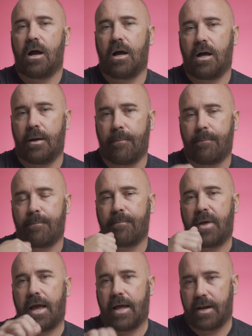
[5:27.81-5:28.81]

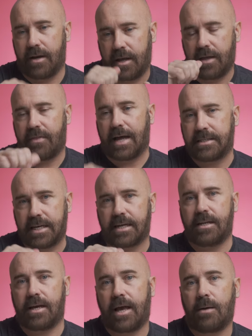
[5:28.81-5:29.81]
And that
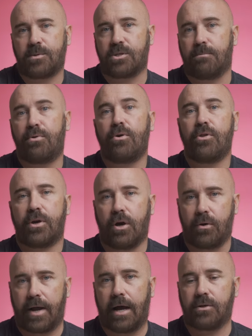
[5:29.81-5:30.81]
technique helps to pull the
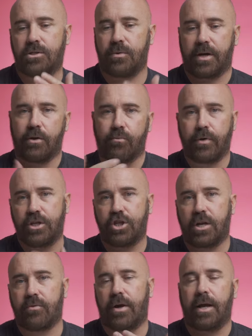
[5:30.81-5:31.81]
coat out so it can
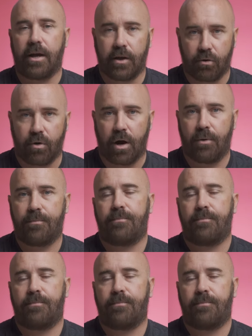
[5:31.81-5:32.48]
regenerate and grow.